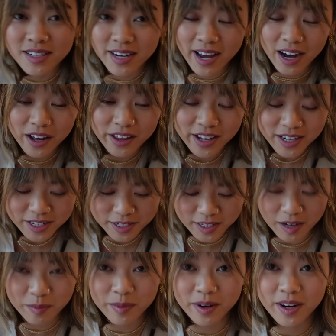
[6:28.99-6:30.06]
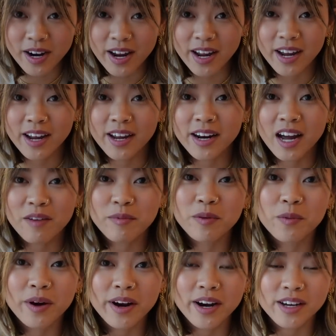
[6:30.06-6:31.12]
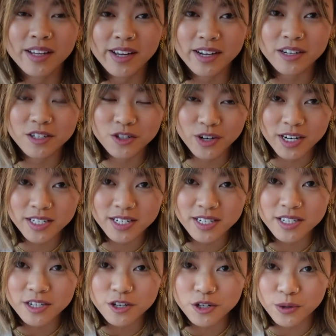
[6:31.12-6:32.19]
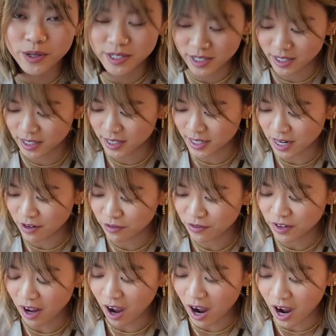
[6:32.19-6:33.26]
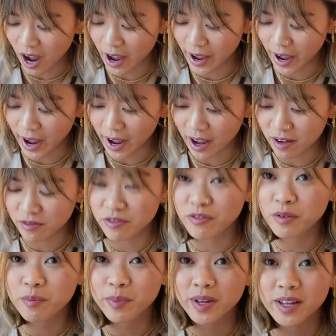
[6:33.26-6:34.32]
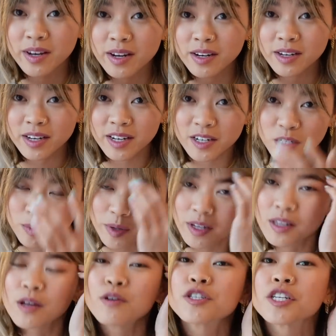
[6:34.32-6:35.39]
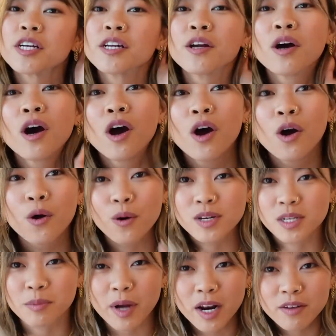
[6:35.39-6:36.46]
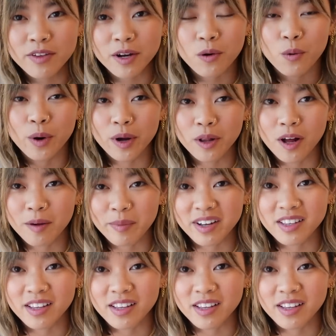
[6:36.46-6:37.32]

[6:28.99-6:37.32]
now that it's summer and I've been wearing like dresses and shorts and stuff, I have been needing to put lotion or some kind of like oil on my